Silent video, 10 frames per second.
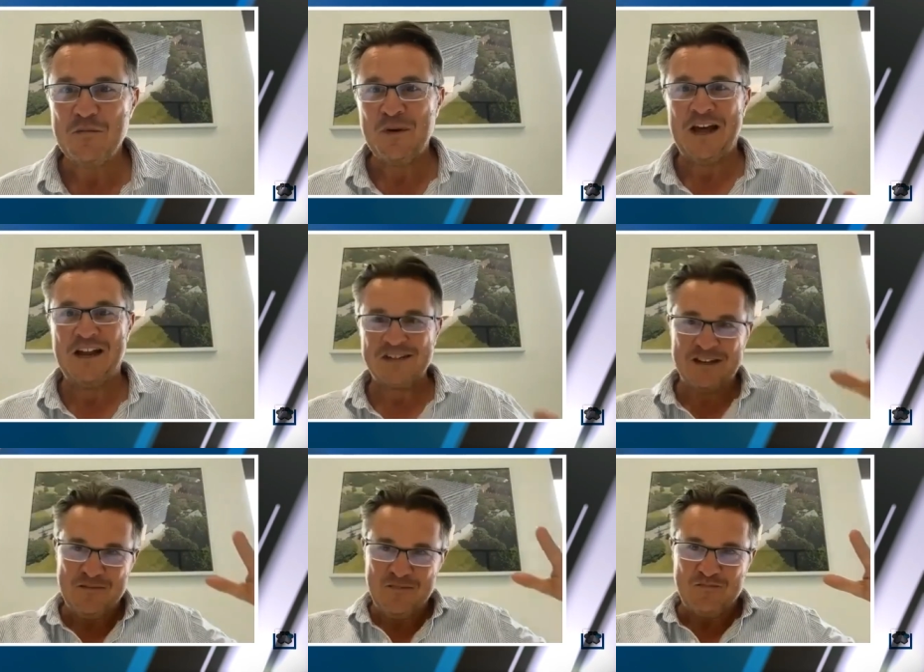but
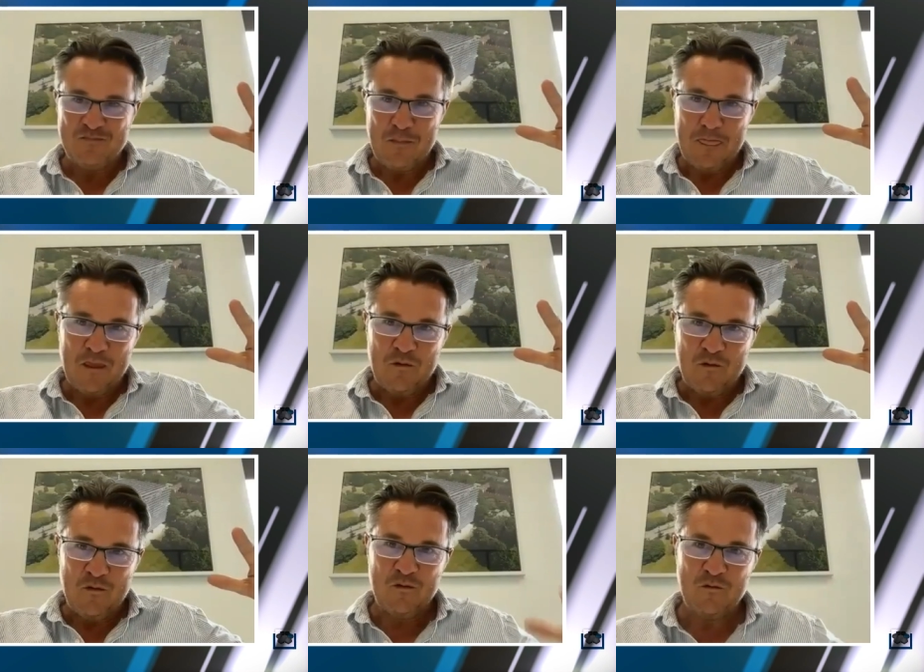actually,
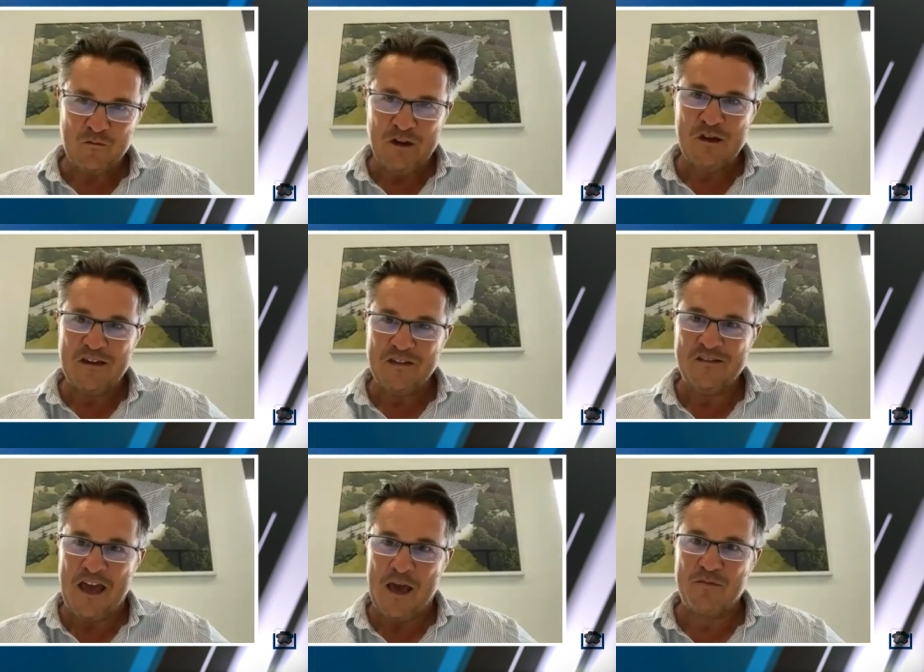when you get the
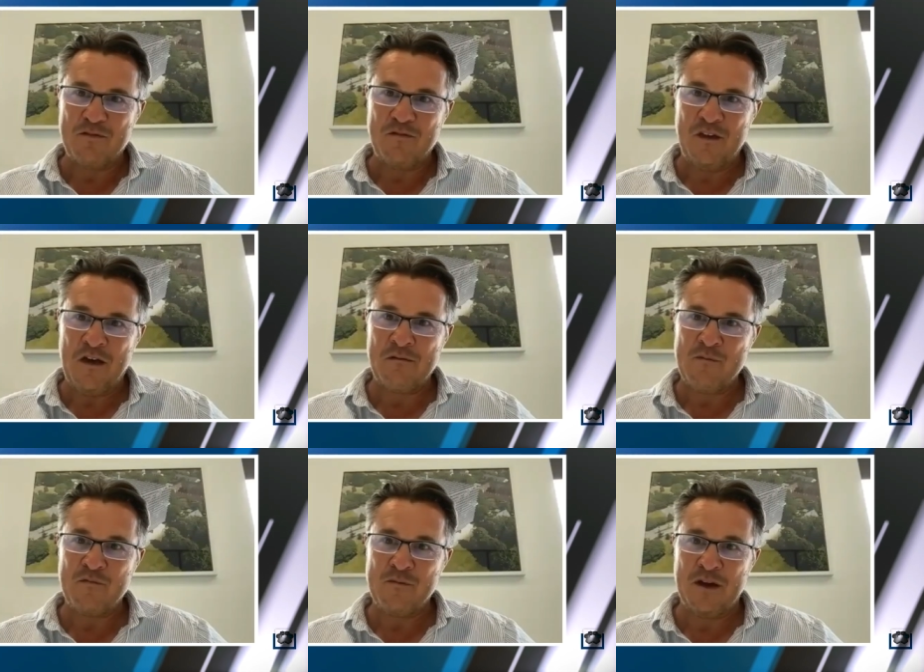depth of the other
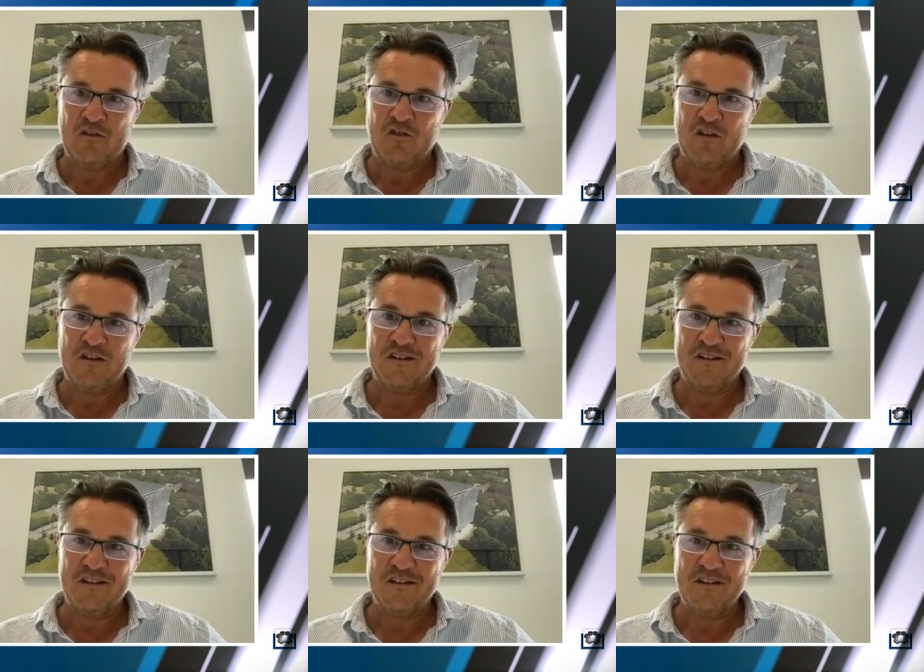information,
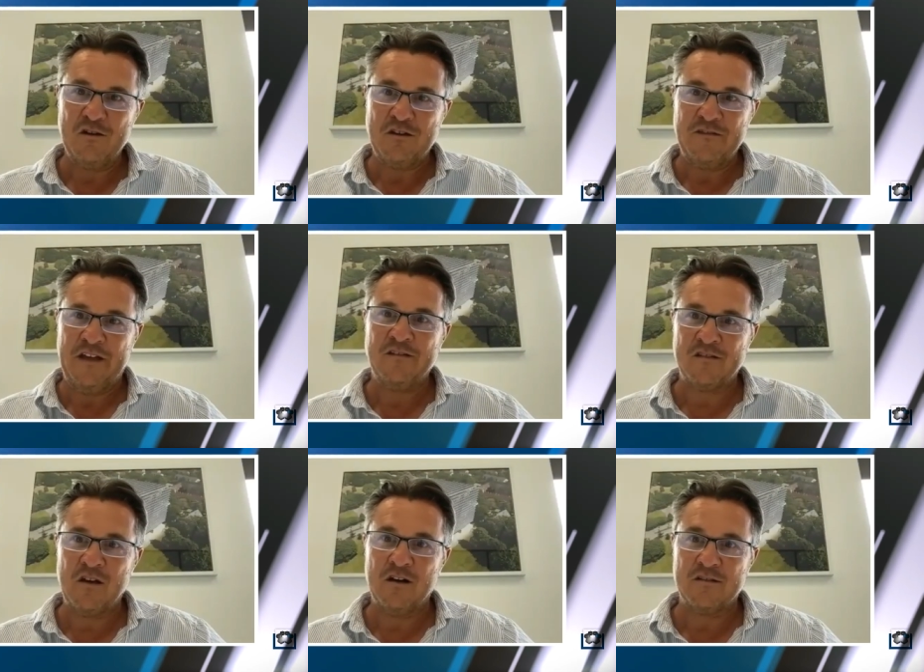you can then
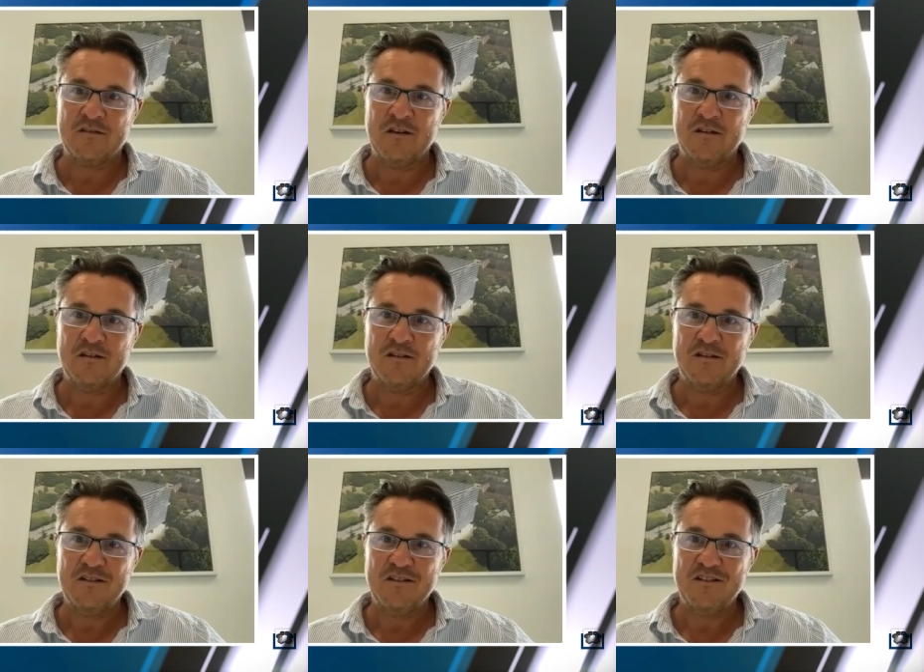start to
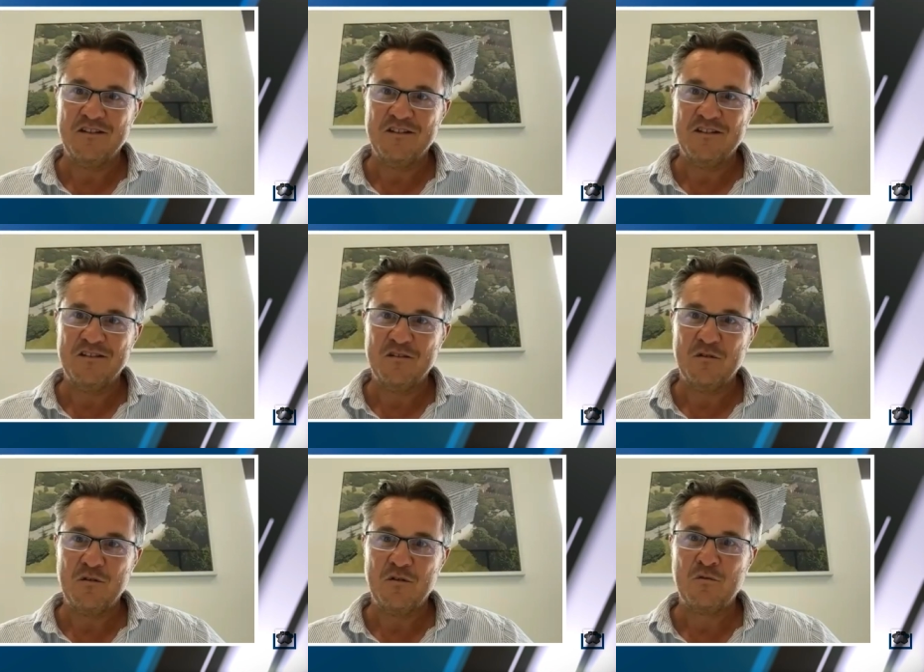
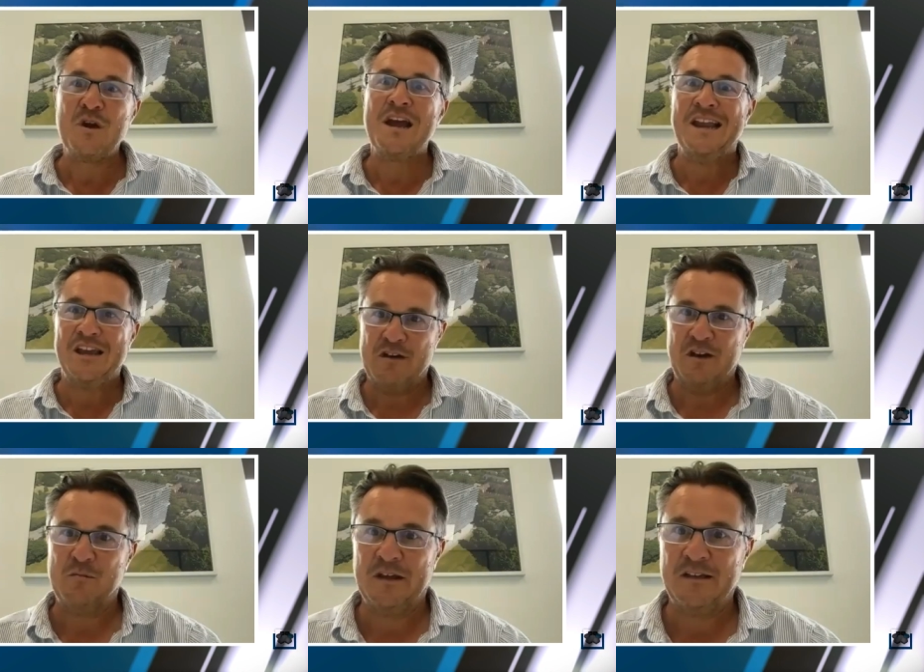really
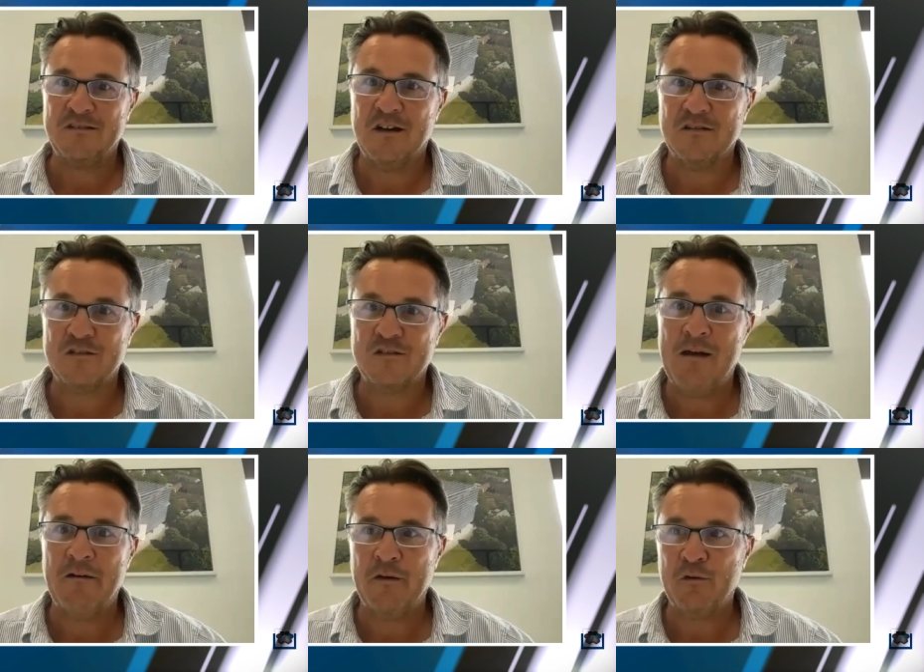credibly start to
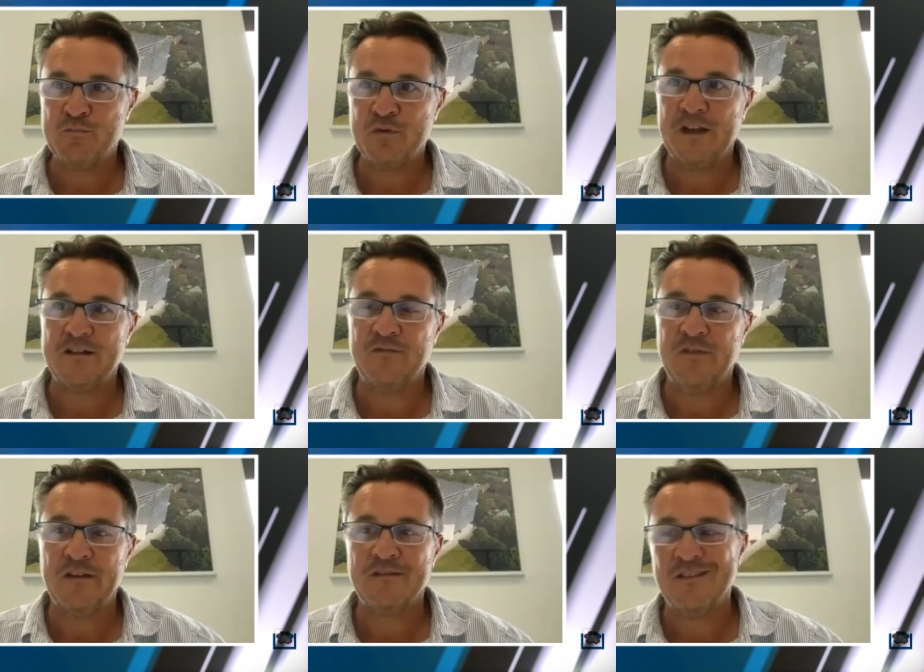power those predictive
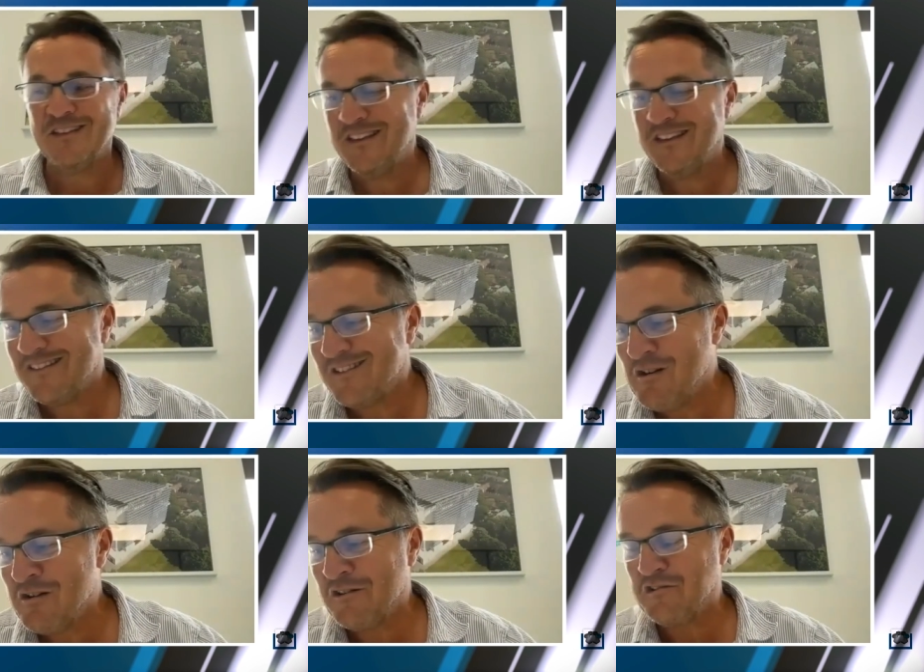things that the
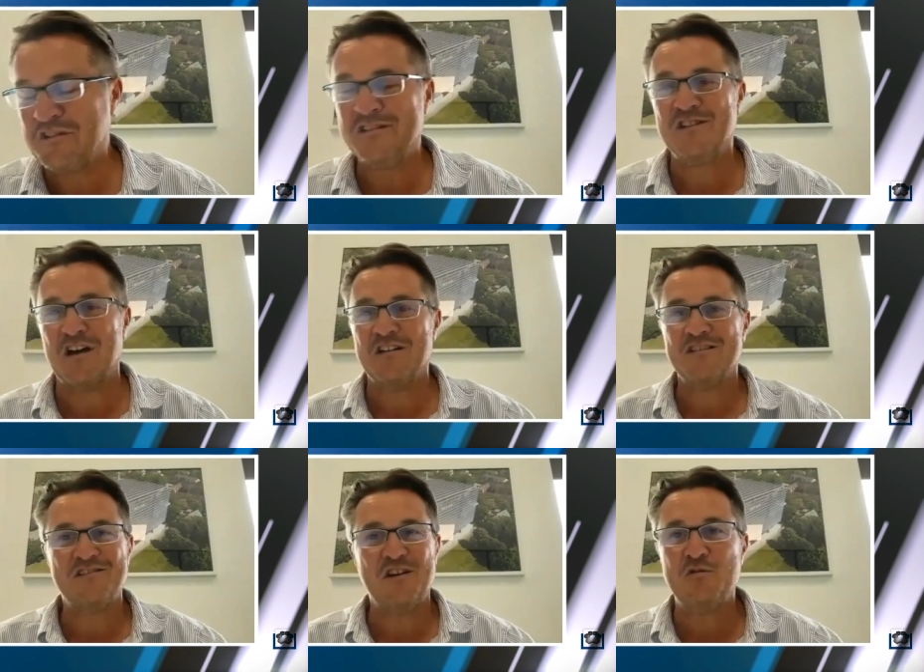solar industry
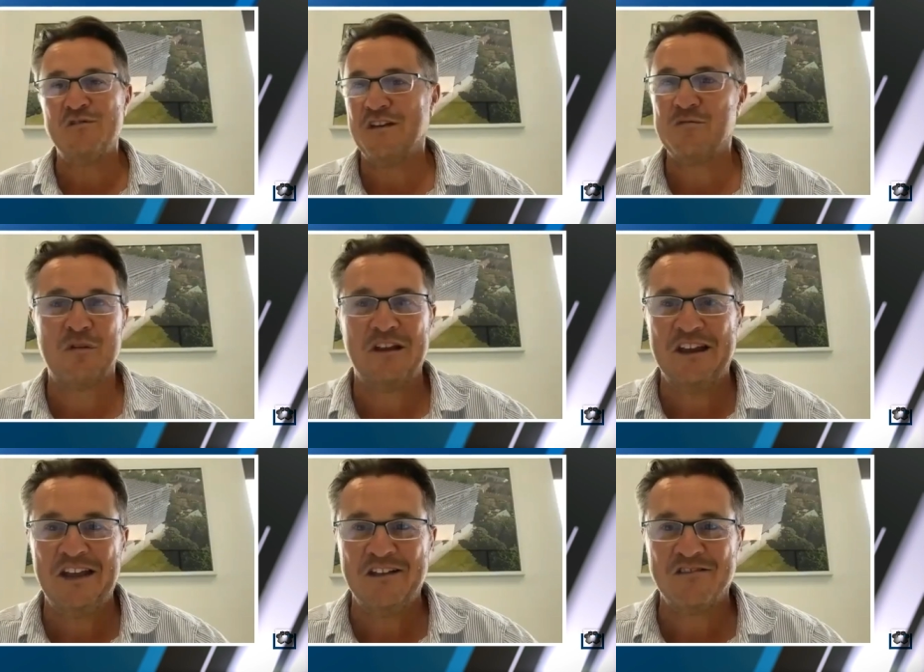so
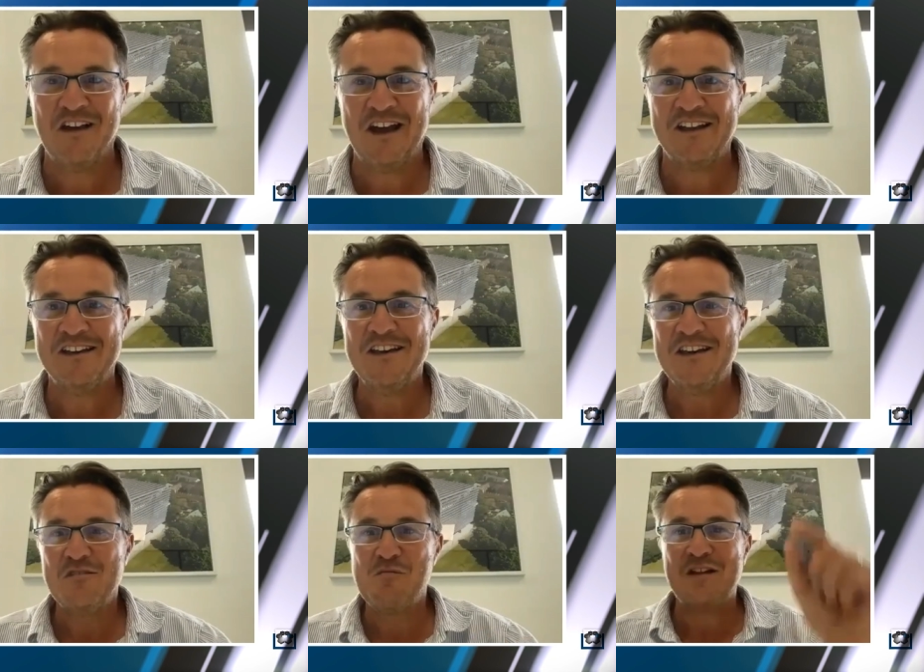desperately needs. Right,
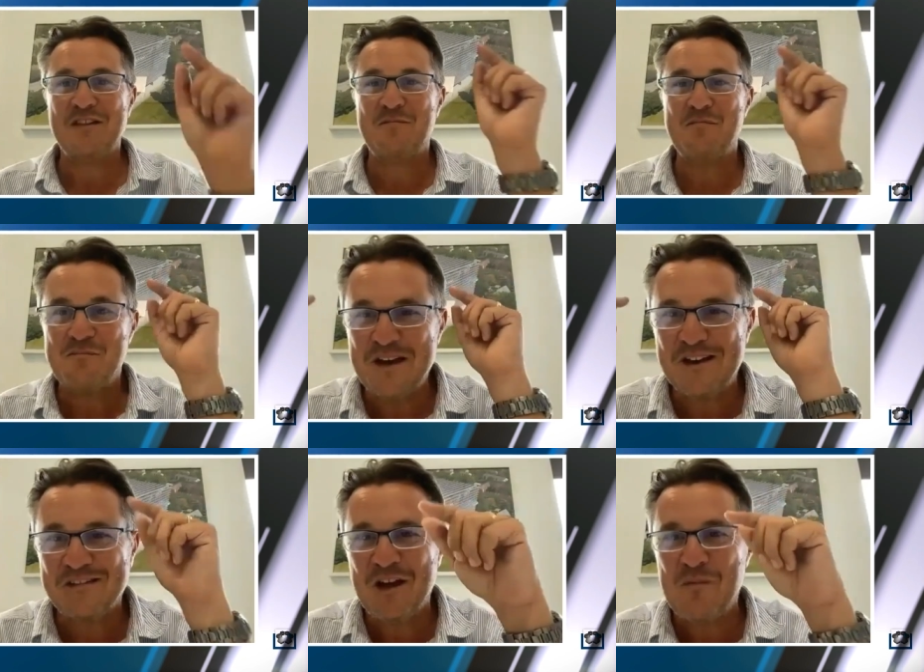one of the
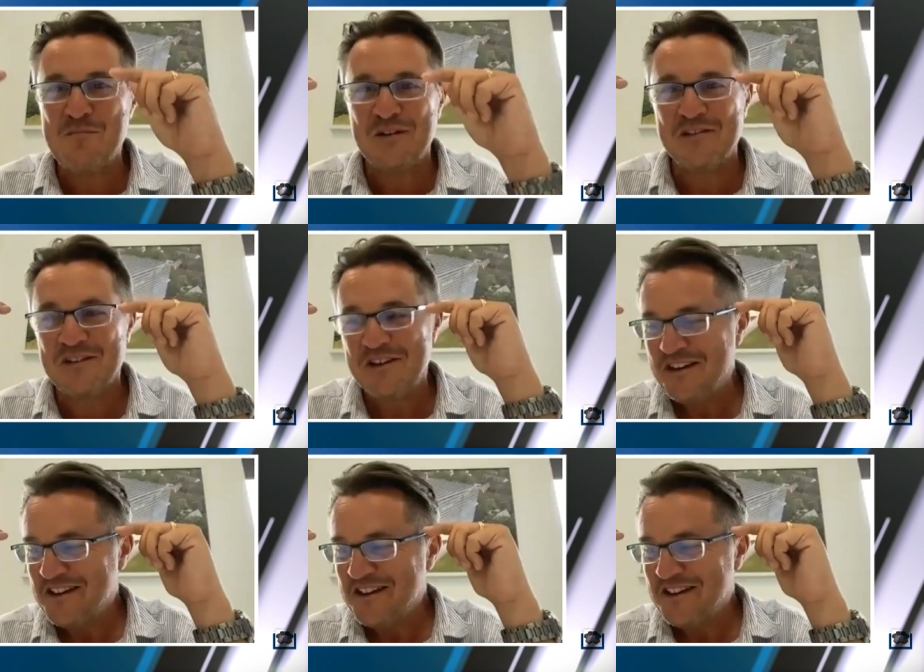biggest numbers